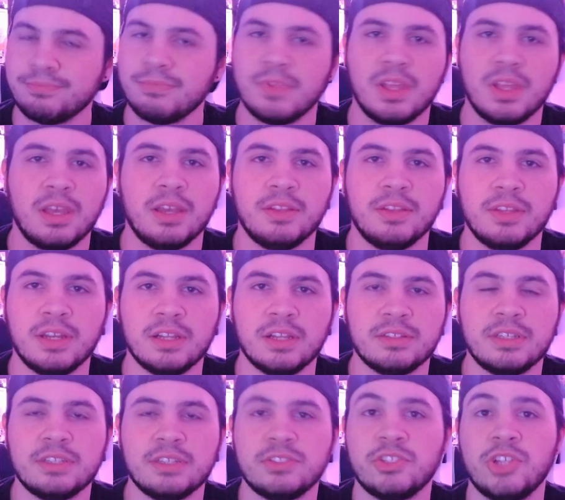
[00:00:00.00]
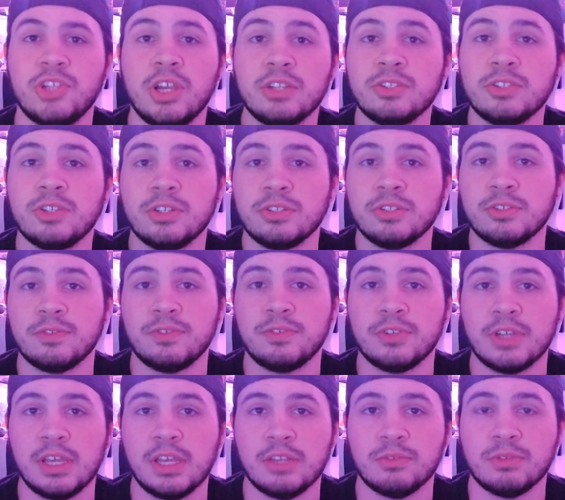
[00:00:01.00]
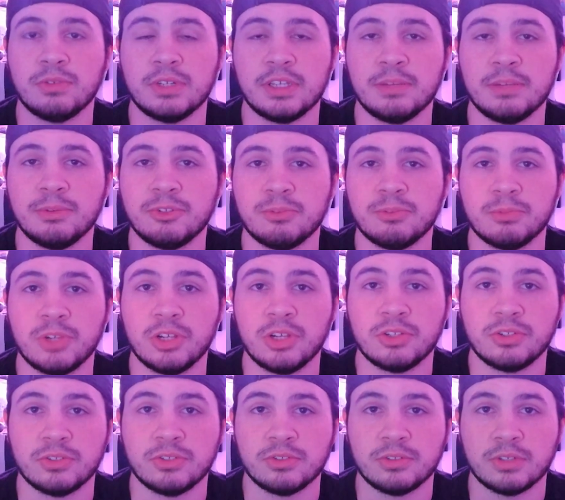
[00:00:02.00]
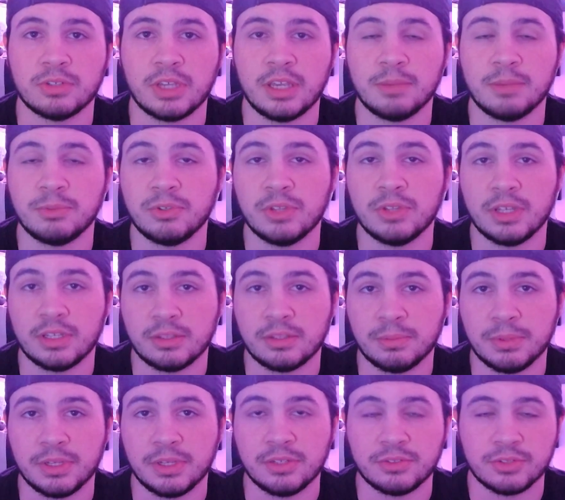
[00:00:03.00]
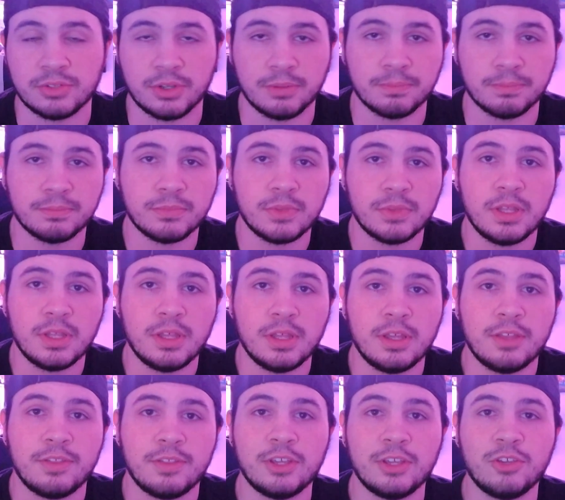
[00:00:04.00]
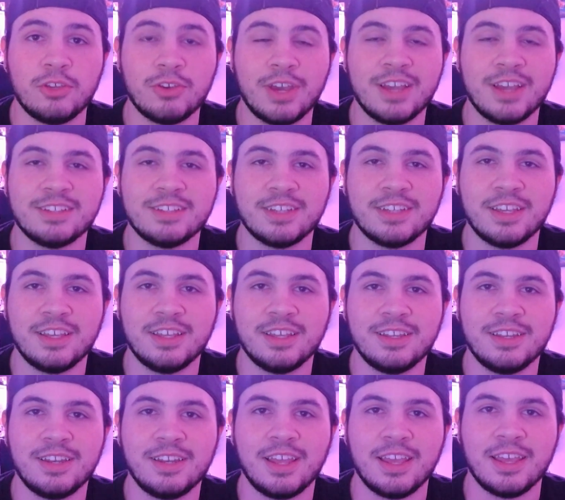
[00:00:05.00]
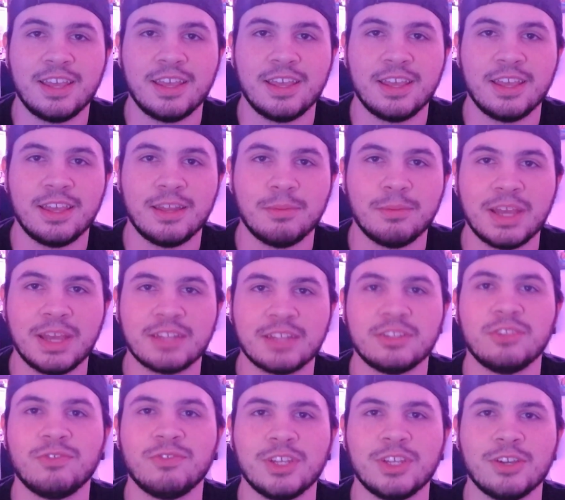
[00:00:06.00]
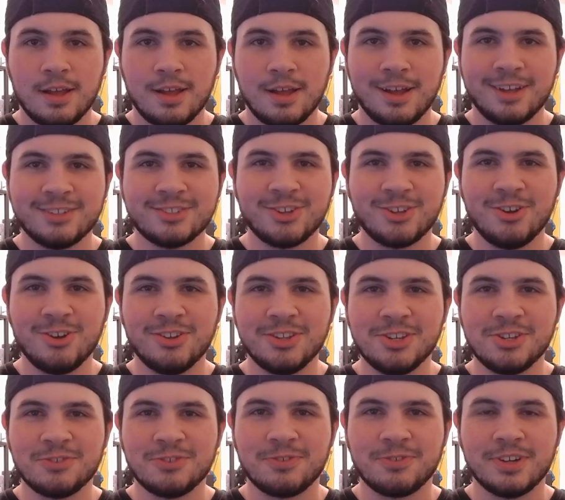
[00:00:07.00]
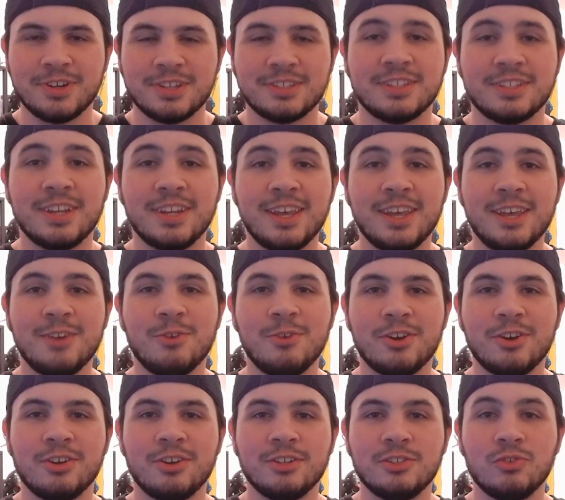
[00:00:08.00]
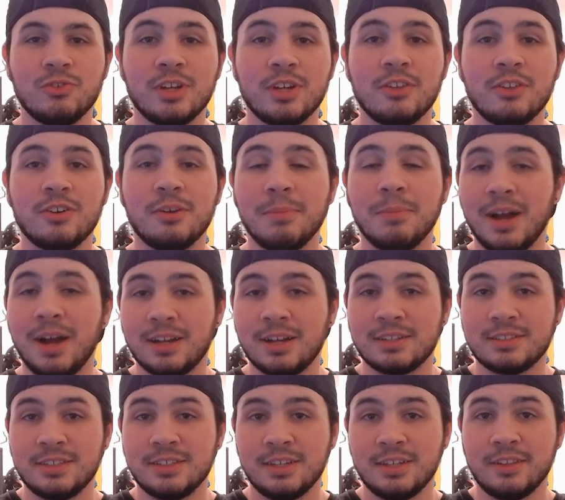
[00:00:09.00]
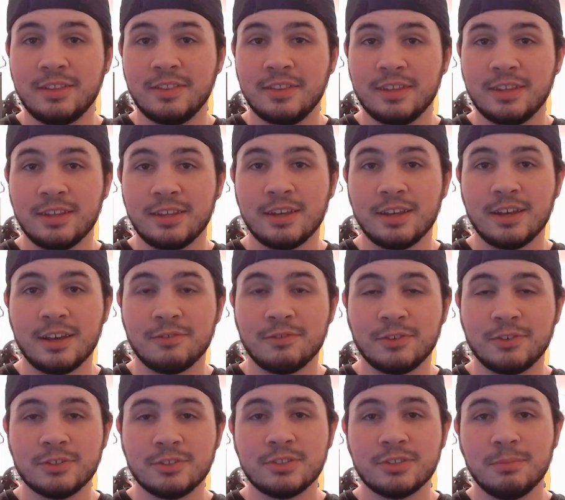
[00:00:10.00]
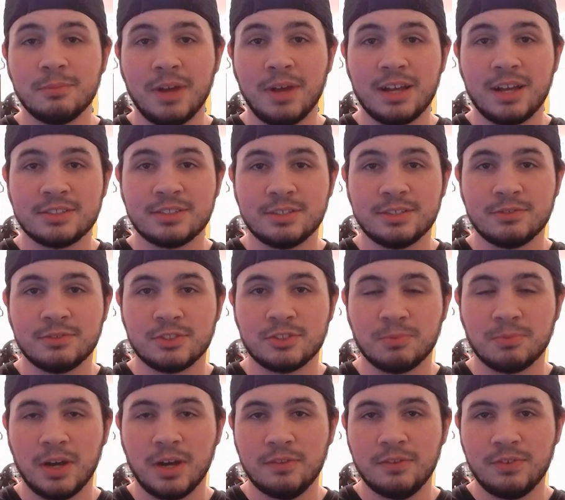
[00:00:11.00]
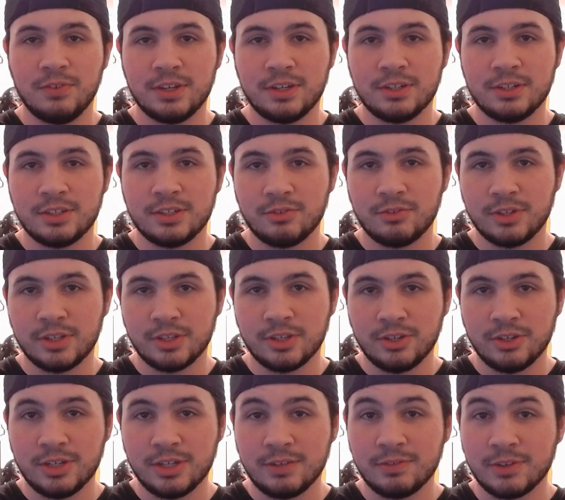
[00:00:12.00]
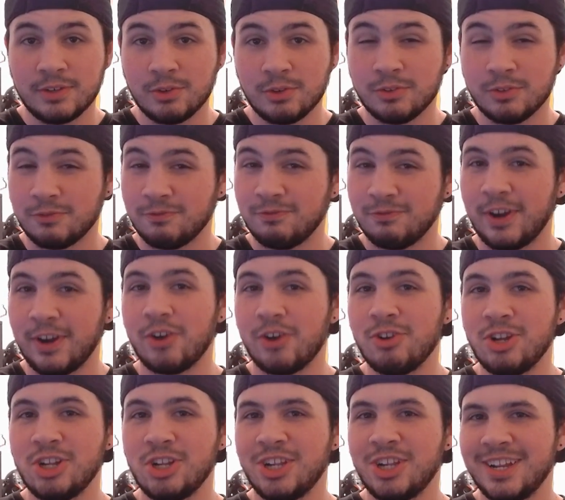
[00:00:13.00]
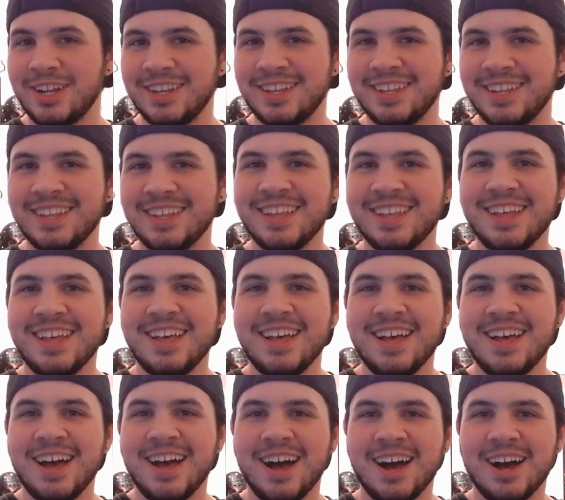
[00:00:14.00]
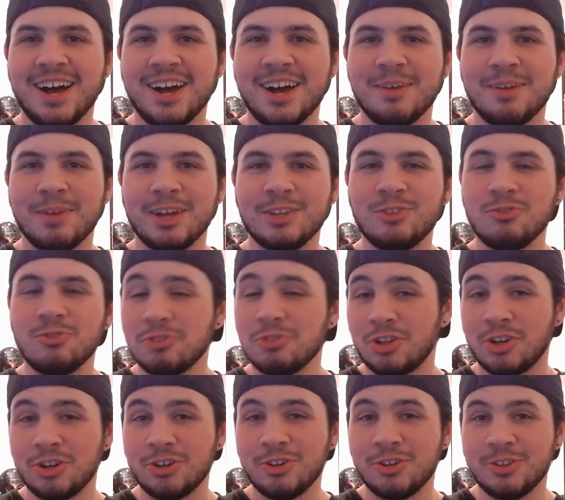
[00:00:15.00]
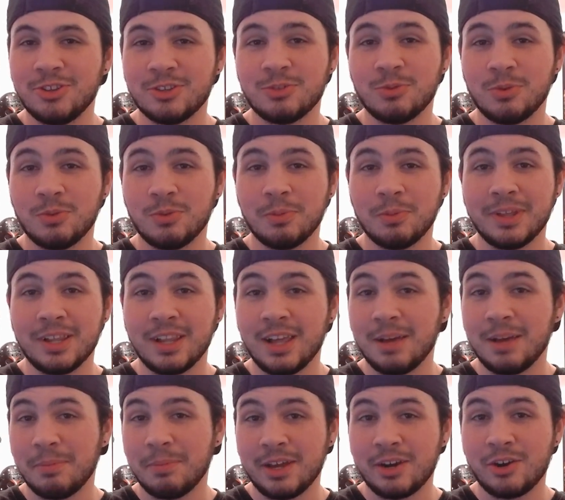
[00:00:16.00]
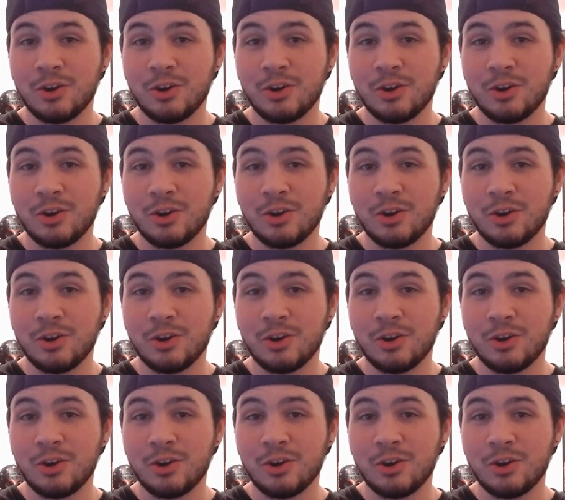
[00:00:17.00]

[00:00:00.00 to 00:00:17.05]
and then I'll take suggestions if you guys want to give me suggestions for games you like to play. So. Thank you guys again, and back to the video. How's it going, Leisure Freaks? Today we are going to do another unboxing. The uh, first unboxing for the Spawn figure did really good, even though it was very shitty. Um, I do assure you this one will be a lot better,